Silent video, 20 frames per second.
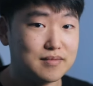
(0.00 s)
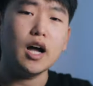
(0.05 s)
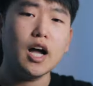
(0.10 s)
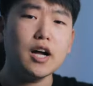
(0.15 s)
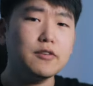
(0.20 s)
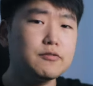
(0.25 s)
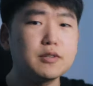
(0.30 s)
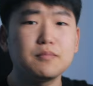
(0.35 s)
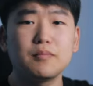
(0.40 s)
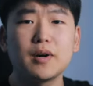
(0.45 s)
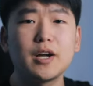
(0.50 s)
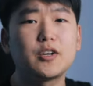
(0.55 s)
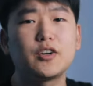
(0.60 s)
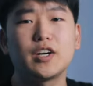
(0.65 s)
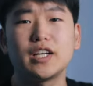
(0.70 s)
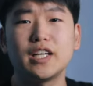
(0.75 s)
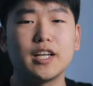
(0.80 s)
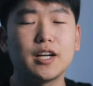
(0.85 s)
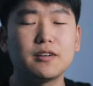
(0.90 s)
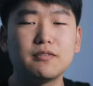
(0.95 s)
After
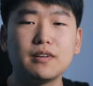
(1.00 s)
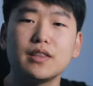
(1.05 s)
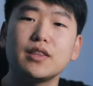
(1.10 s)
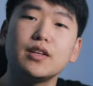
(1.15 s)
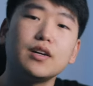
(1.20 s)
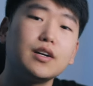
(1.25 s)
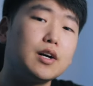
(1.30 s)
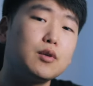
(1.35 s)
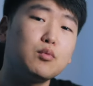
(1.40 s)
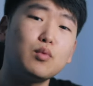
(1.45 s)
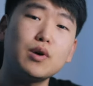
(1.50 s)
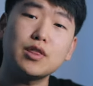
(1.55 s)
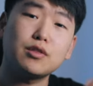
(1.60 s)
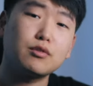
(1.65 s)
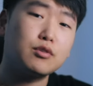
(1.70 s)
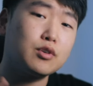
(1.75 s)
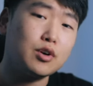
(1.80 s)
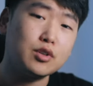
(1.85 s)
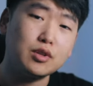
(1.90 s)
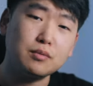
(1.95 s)
migrating everything, I went
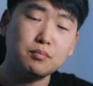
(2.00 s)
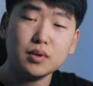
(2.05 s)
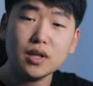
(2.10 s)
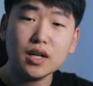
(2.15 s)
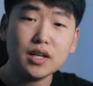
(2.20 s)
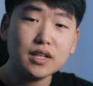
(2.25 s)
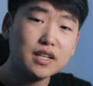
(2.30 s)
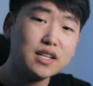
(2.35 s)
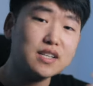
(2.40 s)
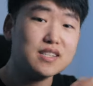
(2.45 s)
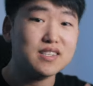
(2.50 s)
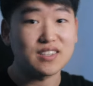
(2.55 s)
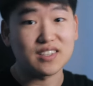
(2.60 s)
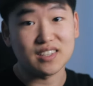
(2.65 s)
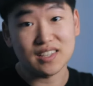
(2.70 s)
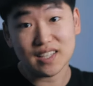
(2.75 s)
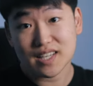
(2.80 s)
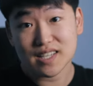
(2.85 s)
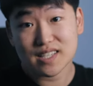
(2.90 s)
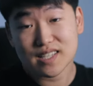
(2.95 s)
through all the plugins and the
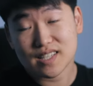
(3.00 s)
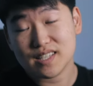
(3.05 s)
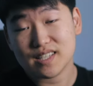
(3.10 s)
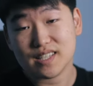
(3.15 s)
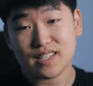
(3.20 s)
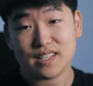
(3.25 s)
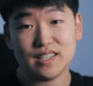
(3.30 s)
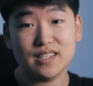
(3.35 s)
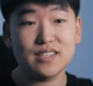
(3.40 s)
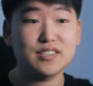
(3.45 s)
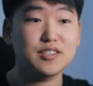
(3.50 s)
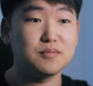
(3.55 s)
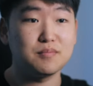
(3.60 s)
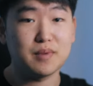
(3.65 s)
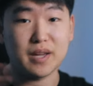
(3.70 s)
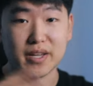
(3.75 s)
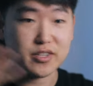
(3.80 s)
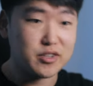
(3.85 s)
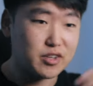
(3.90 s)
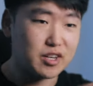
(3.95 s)
licenses to
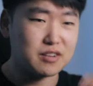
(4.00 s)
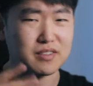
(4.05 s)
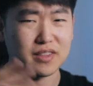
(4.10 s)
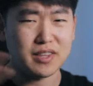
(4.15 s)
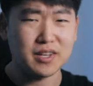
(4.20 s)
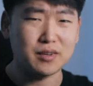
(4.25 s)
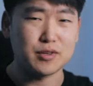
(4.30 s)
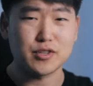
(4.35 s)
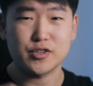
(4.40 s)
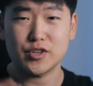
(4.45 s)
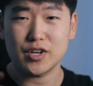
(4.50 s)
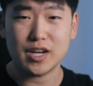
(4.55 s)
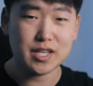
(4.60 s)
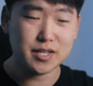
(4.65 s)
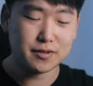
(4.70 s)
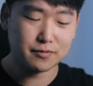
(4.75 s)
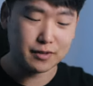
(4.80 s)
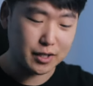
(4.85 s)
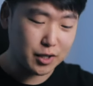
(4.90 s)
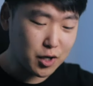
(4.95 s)
make sure everything was
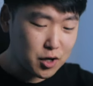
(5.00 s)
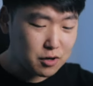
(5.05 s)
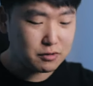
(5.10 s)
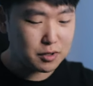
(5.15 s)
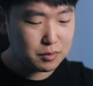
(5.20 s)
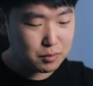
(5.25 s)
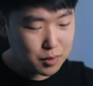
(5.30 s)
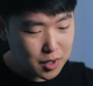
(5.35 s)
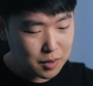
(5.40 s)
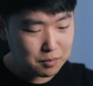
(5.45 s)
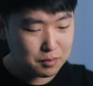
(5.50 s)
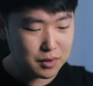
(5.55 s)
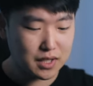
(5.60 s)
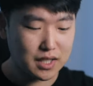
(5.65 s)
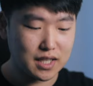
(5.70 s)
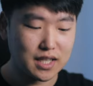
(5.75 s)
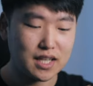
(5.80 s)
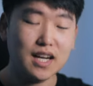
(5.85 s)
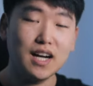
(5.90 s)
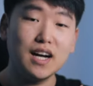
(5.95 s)
transferring over
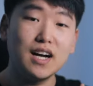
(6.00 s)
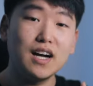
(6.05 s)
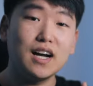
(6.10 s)
properly,